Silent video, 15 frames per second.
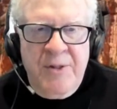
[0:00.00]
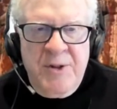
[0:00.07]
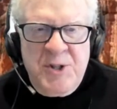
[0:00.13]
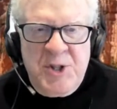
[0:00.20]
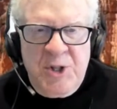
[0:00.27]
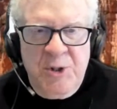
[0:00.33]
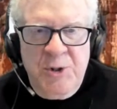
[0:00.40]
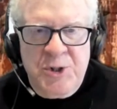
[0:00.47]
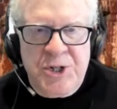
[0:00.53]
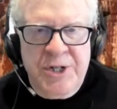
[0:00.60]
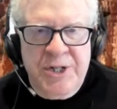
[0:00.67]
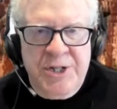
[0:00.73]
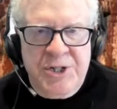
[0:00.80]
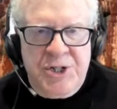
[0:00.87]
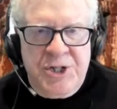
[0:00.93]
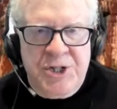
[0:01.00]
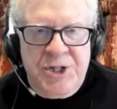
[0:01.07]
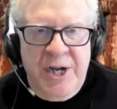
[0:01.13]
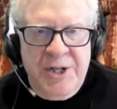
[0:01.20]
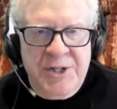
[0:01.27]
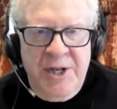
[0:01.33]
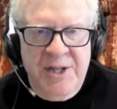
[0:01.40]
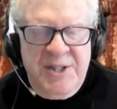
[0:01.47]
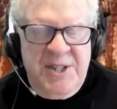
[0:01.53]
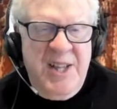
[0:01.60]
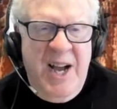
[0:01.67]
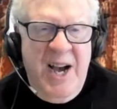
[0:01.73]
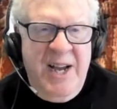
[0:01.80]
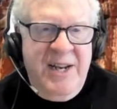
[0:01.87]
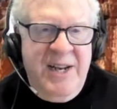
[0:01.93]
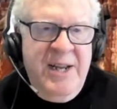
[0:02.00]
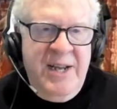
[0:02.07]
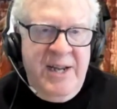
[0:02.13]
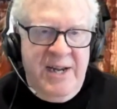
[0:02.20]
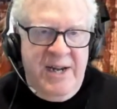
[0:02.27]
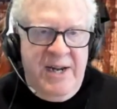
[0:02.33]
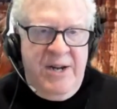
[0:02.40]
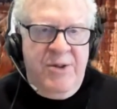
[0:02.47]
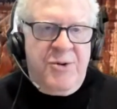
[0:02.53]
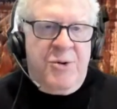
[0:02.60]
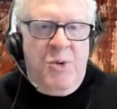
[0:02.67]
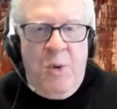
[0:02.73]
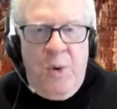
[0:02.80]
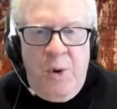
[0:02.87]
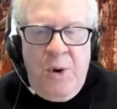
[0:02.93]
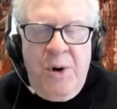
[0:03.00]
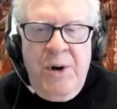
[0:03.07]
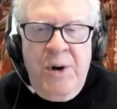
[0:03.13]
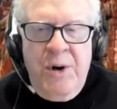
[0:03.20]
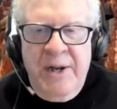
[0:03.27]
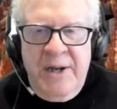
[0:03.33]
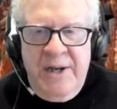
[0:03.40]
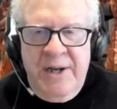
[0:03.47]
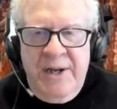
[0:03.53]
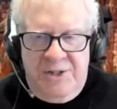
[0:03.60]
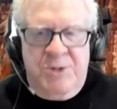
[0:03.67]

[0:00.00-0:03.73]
the solution is not either or,